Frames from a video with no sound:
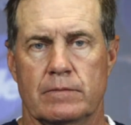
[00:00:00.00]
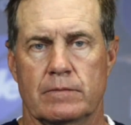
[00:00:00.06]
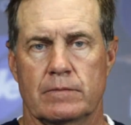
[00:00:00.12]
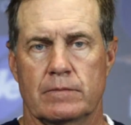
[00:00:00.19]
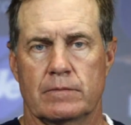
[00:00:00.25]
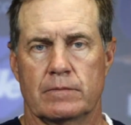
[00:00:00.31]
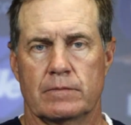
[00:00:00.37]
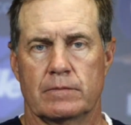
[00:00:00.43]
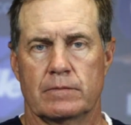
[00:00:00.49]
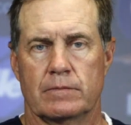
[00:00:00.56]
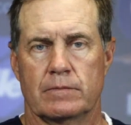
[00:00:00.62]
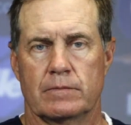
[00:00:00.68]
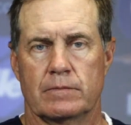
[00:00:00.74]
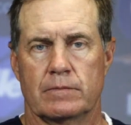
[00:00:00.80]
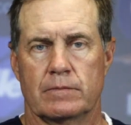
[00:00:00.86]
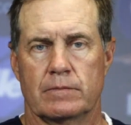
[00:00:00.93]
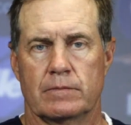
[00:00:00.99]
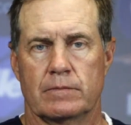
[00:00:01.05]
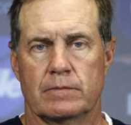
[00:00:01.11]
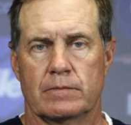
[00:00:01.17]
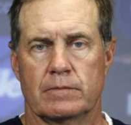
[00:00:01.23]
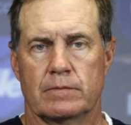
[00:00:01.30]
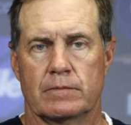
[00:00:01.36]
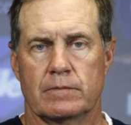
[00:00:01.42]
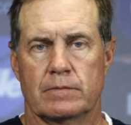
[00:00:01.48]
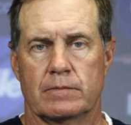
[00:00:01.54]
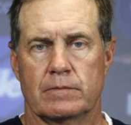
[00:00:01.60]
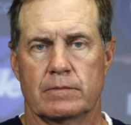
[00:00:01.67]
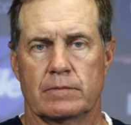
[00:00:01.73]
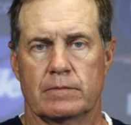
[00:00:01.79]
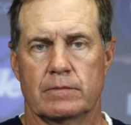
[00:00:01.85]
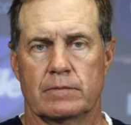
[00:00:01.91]
and walked away feeling
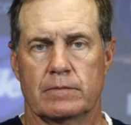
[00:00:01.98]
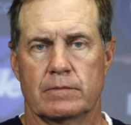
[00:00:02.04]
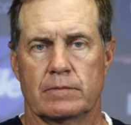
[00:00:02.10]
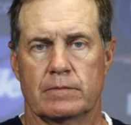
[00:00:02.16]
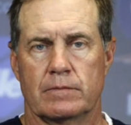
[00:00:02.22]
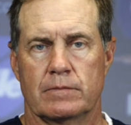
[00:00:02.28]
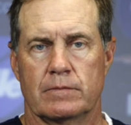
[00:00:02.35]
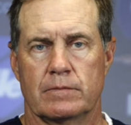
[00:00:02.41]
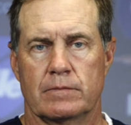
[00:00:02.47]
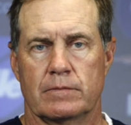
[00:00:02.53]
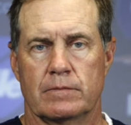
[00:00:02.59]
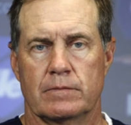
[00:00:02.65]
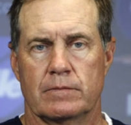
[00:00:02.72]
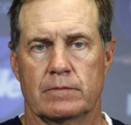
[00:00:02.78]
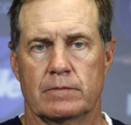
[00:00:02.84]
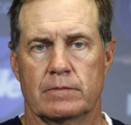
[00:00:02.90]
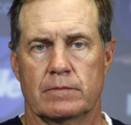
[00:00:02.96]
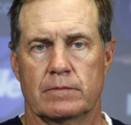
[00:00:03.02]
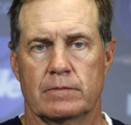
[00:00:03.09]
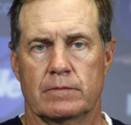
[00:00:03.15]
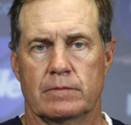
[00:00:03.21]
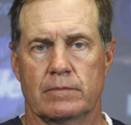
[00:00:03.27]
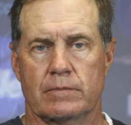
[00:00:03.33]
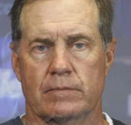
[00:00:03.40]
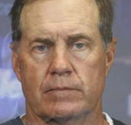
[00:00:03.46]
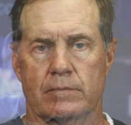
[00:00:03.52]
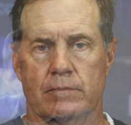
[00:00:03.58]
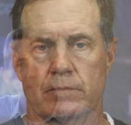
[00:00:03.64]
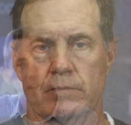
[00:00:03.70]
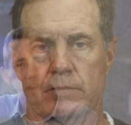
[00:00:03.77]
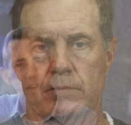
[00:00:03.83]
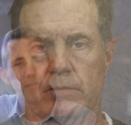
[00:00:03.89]
like it was a life-changing
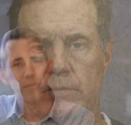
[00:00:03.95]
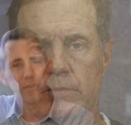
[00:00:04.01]
event